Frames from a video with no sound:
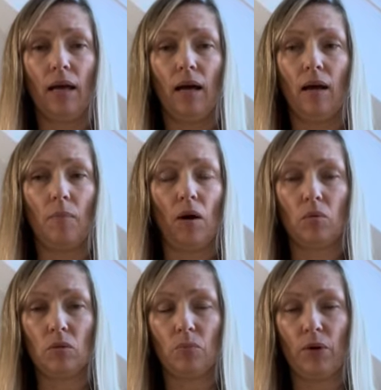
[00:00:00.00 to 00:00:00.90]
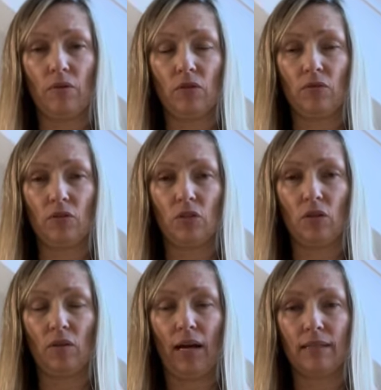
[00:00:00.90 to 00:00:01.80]
I wasn't brave enough to
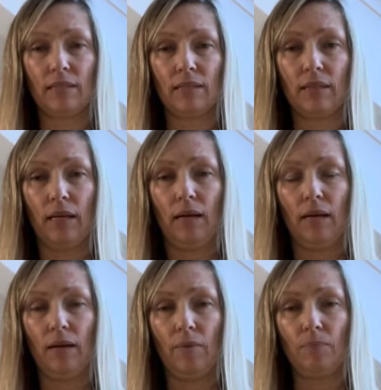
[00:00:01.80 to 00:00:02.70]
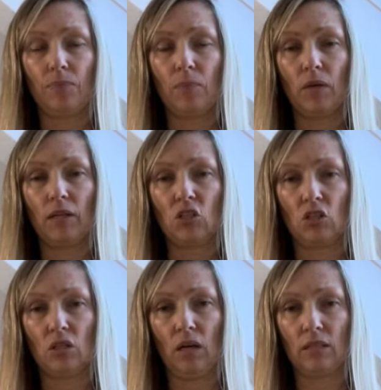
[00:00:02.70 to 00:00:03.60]
do that, but I
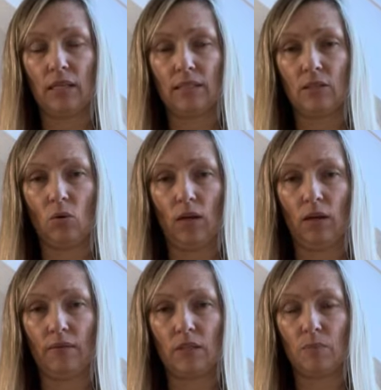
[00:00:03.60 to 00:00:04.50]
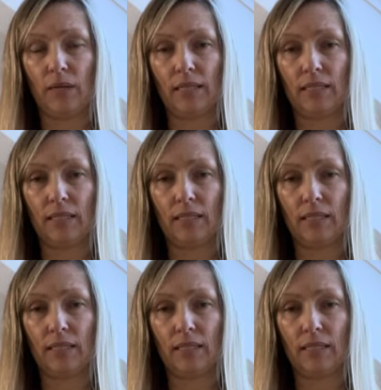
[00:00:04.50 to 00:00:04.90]
did quite like the split